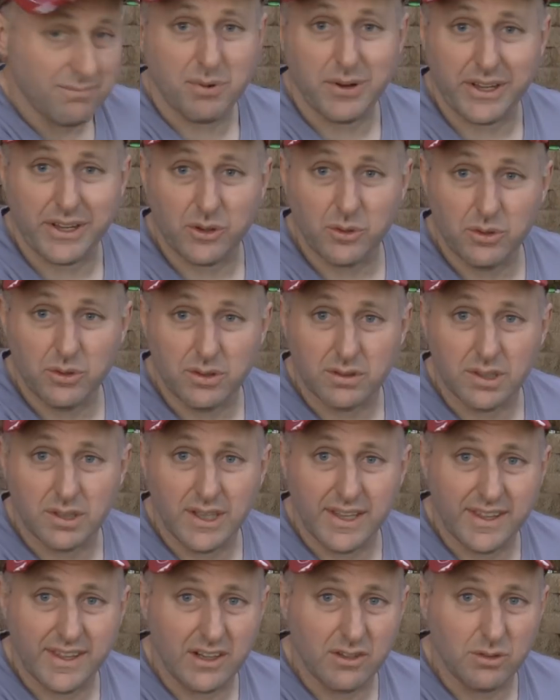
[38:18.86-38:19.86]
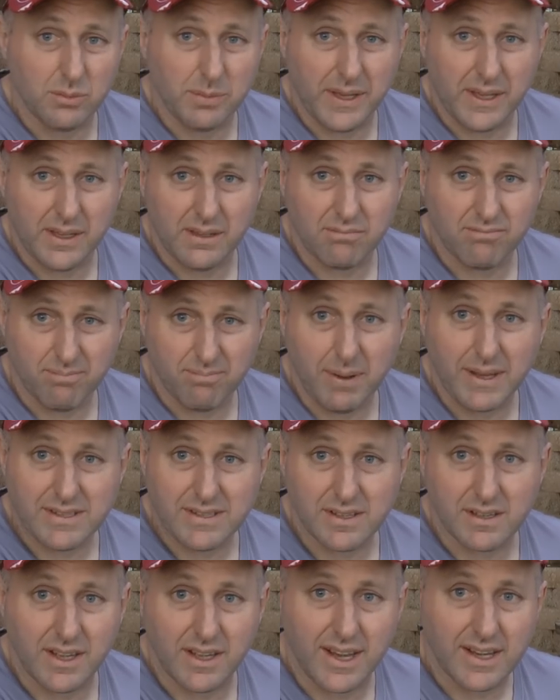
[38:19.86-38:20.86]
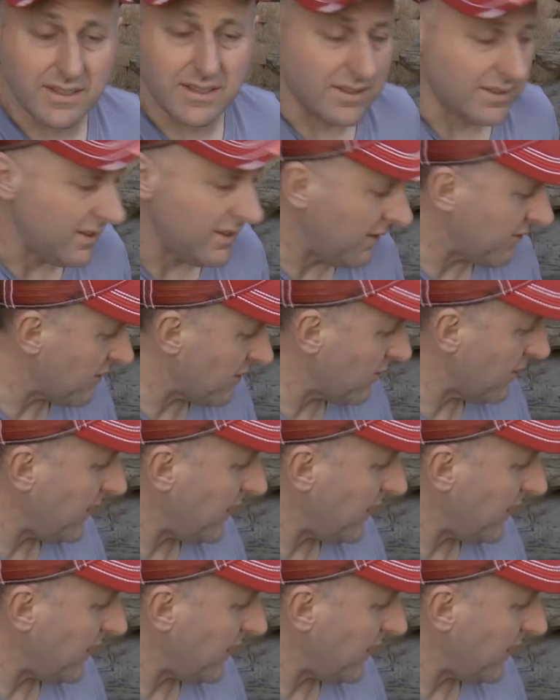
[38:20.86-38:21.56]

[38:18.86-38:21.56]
pretty good, like that'll be basically X's left and